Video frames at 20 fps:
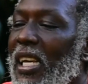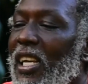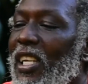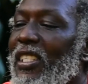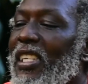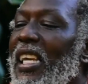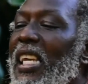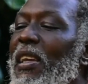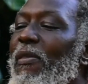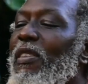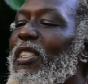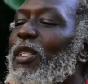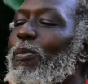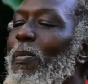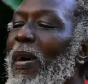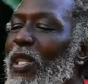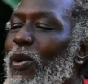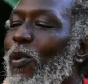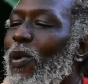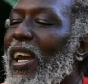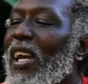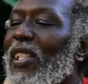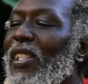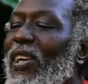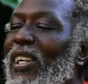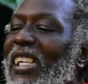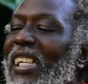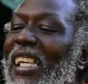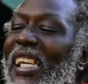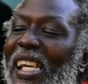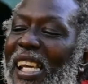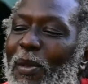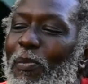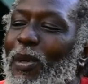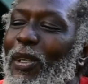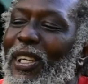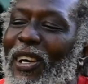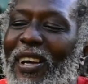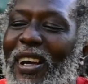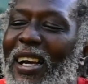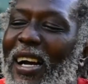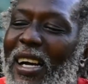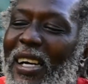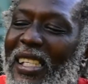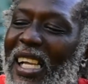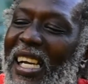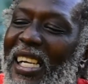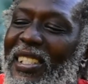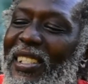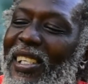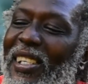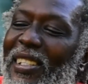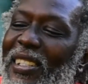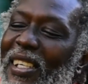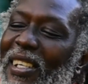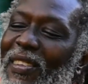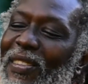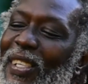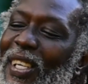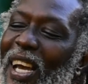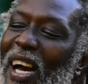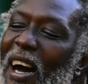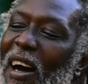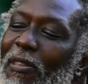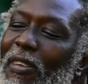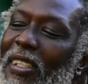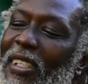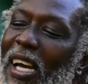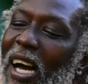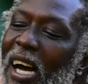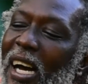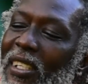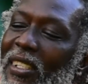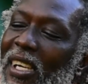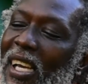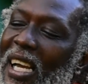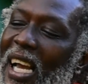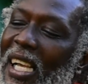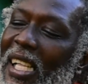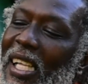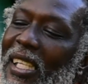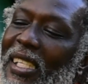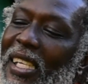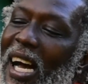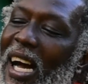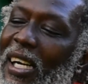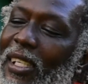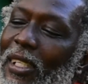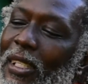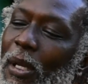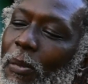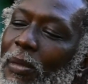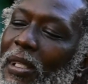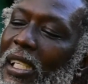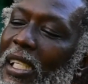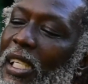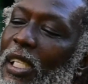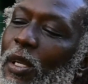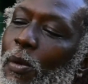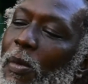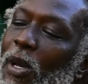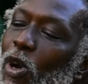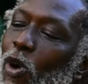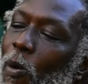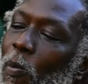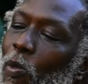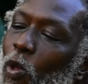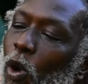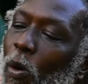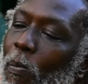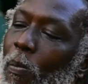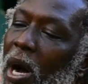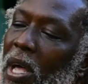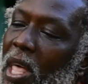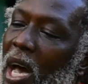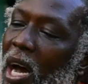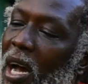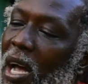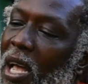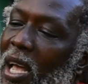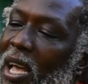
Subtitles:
So even somebody where you know hate but you recognize to yourself, so you have to talk, you kind of talk to them till it not become no bother.